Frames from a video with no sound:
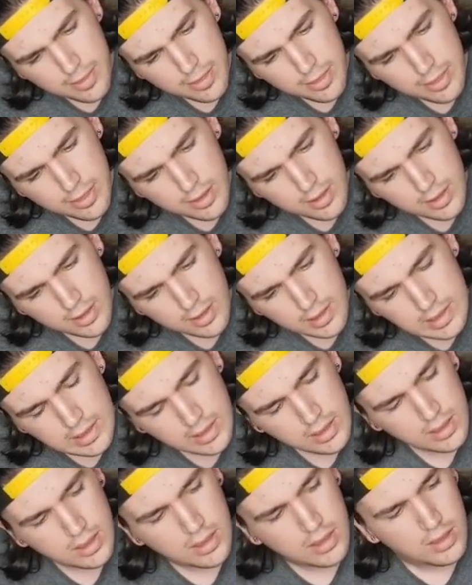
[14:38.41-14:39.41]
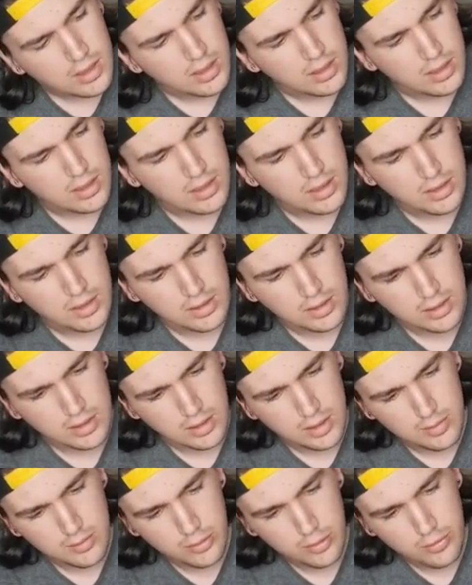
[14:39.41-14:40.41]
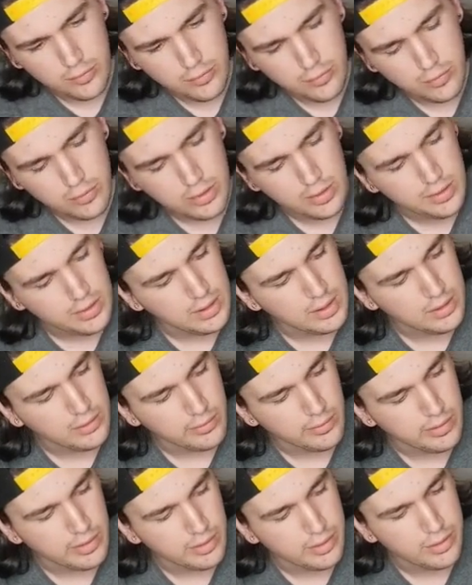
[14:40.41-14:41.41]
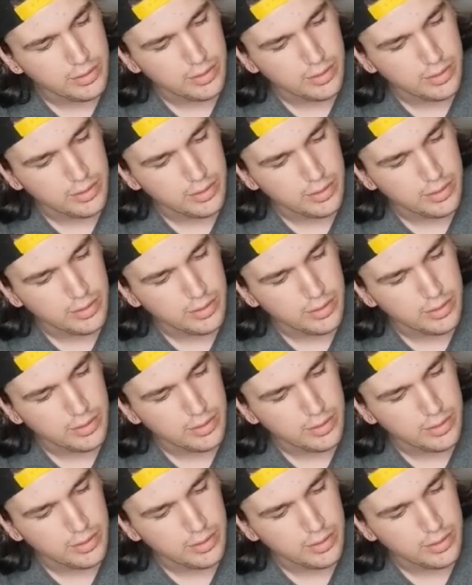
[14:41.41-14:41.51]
then it can move freely with